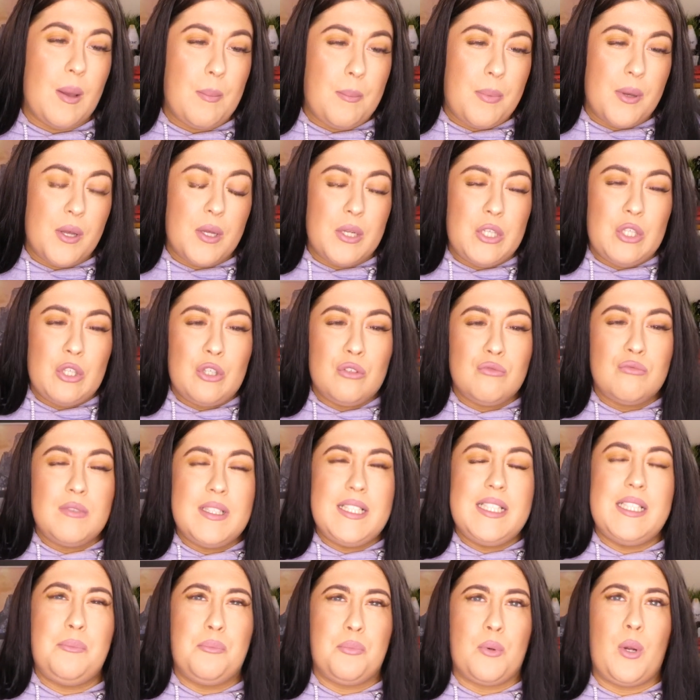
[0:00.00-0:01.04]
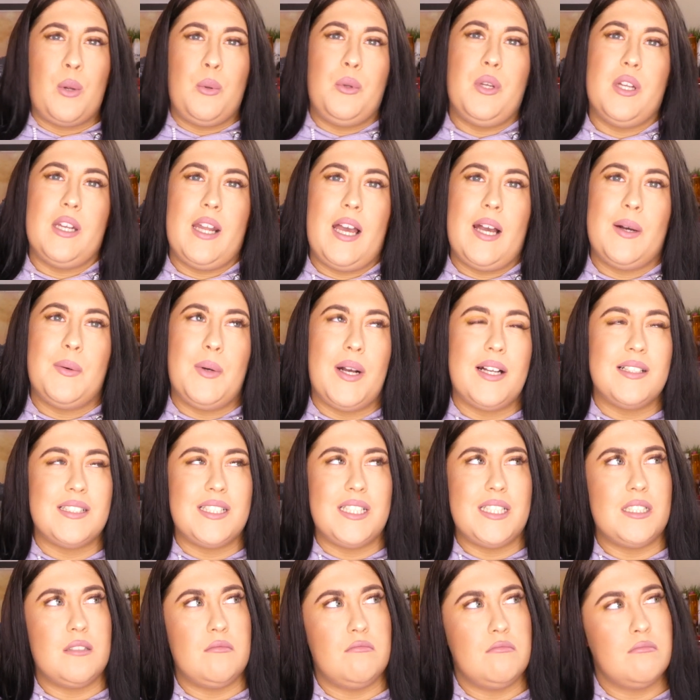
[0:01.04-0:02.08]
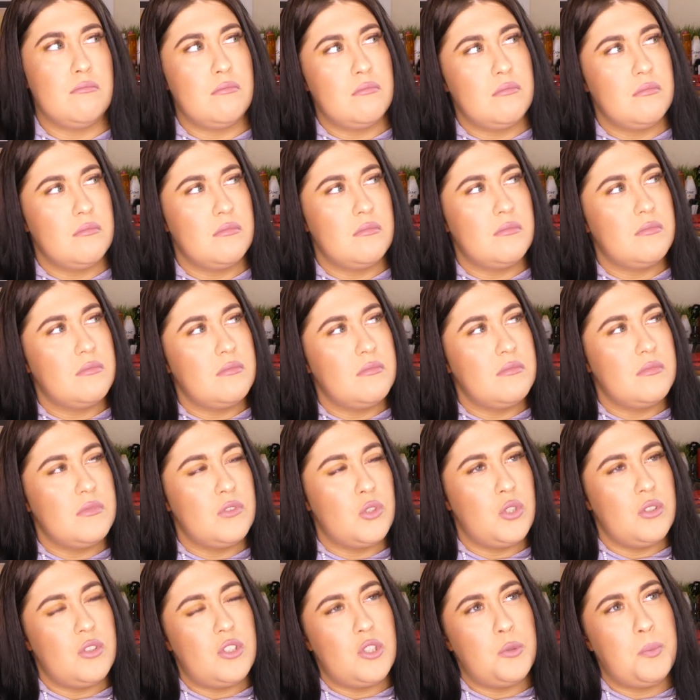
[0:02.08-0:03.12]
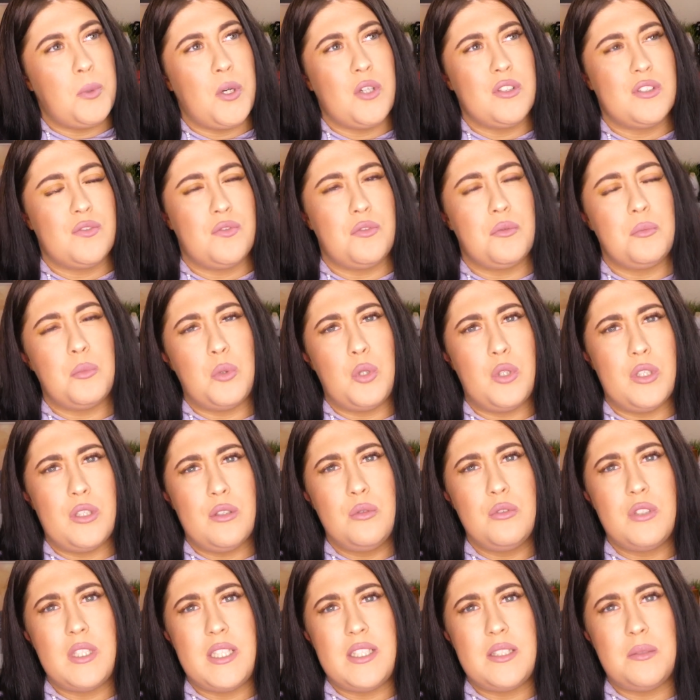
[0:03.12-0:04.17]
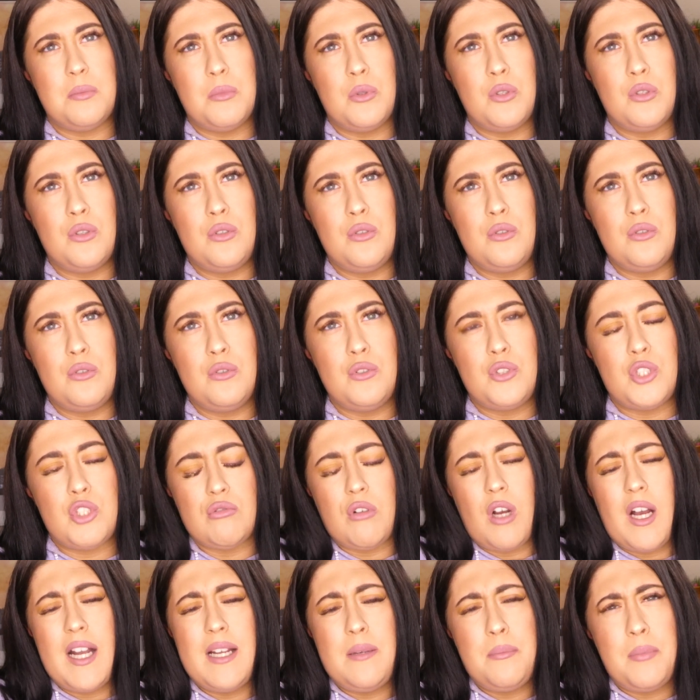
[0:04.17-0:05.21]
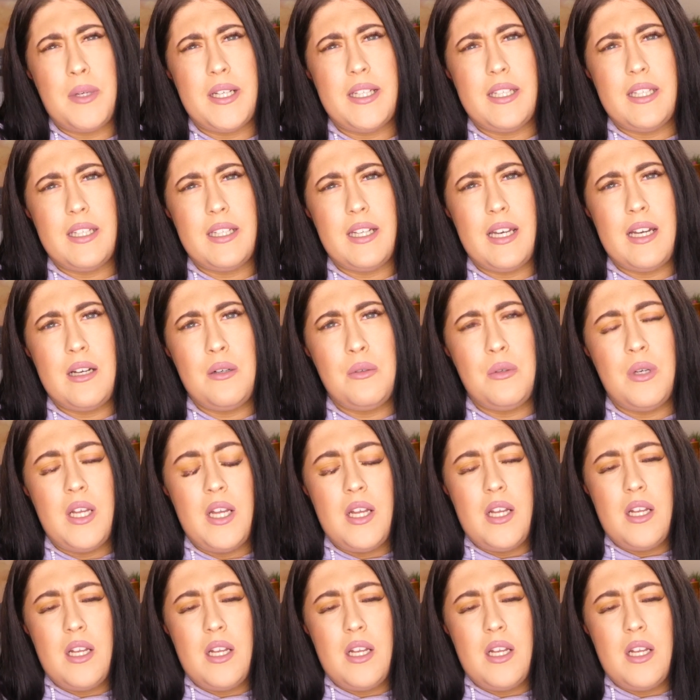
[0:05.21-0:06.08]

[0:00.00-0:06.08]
but not really broken out as in spots from oils. It's more dry breaking out.